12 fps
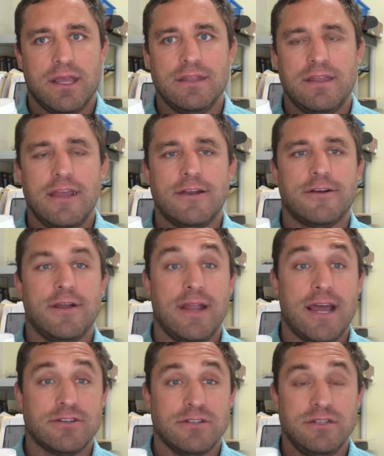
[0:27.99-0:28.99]
container and
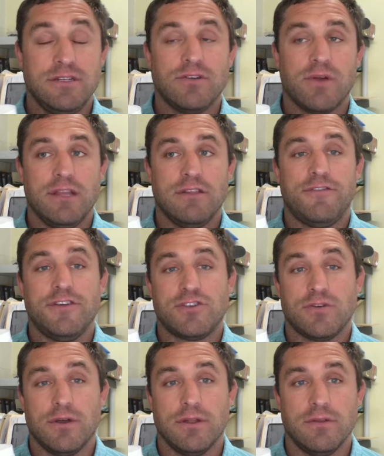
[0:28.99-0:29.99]
actually degrade the fish oil,